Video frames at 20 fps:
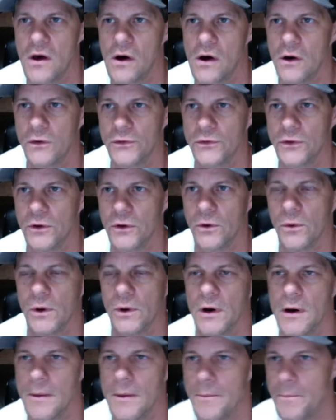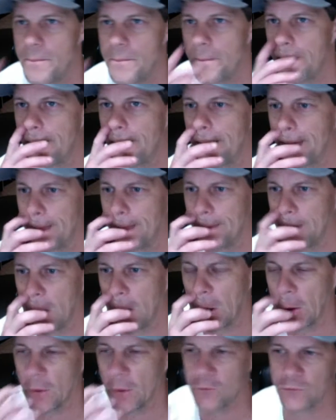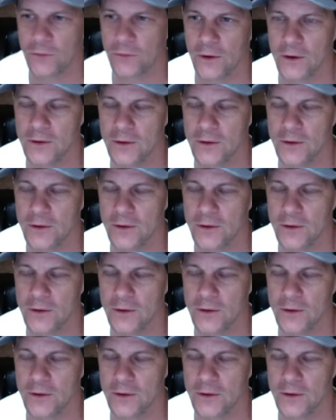Also, um, you know, if,